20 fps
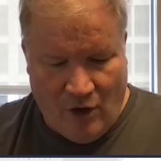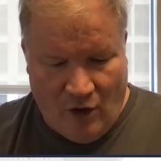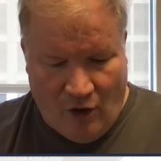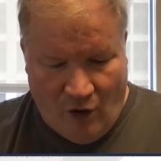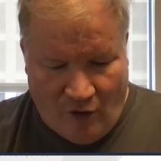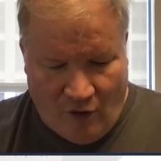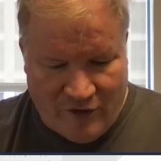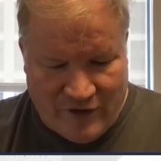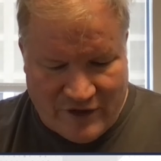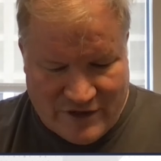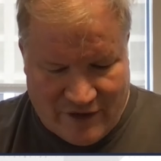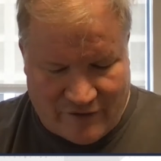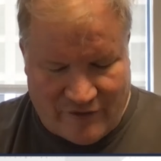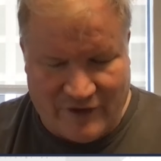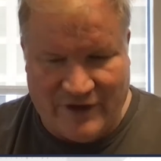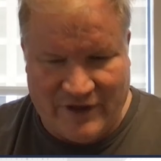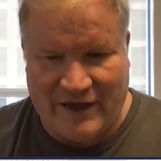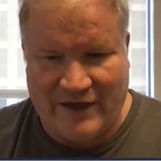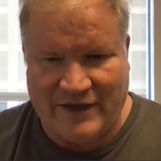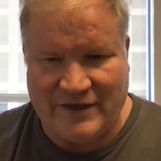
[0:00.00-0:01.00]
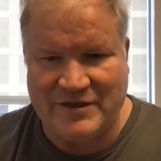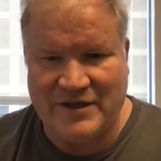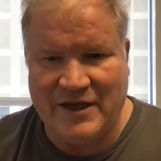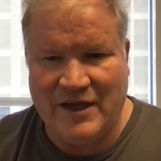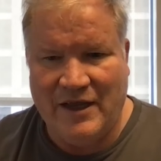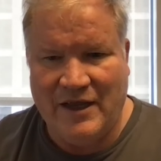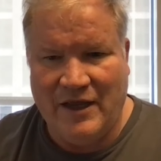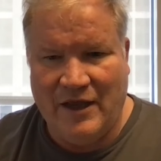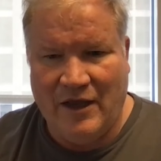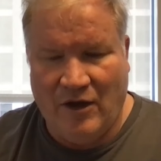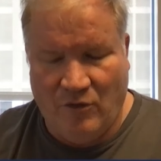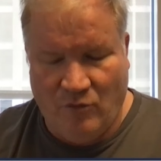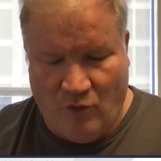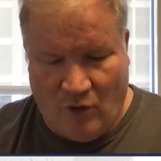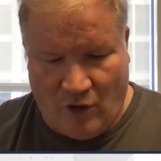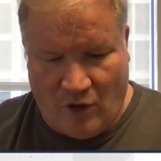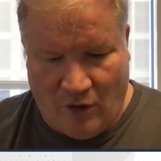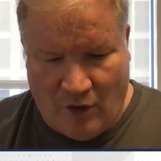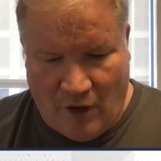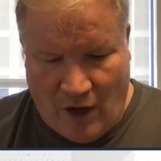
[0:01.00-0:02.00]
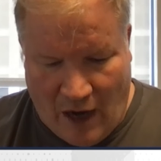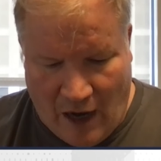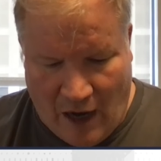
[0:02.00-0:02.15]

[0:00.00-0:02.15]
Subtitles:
All these different things were